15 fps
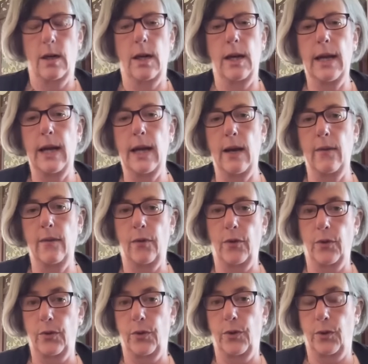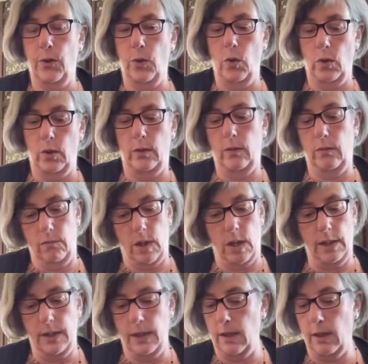I have thought,
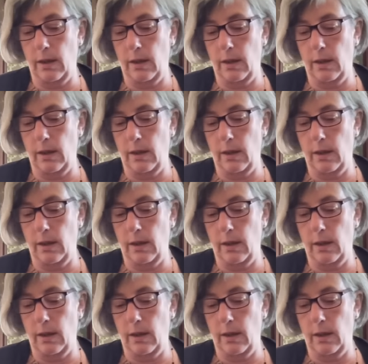I did